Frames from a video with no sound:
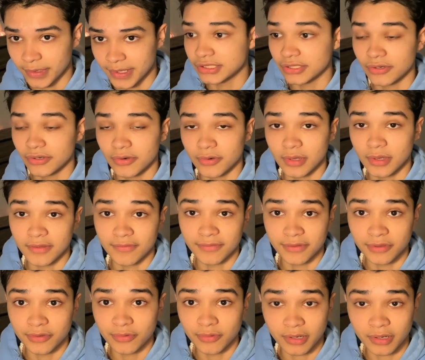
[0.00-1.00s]
So if
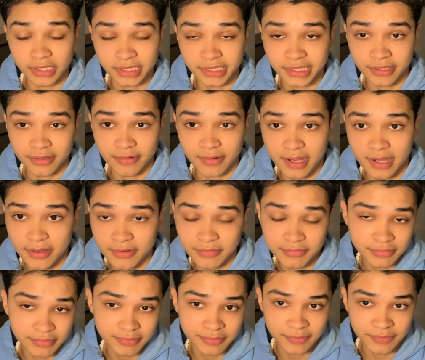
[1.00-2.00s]
you want to stick
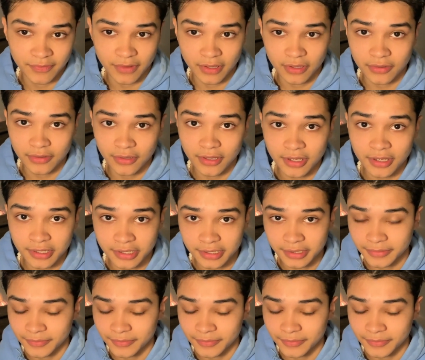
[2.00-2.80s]
around, follow along.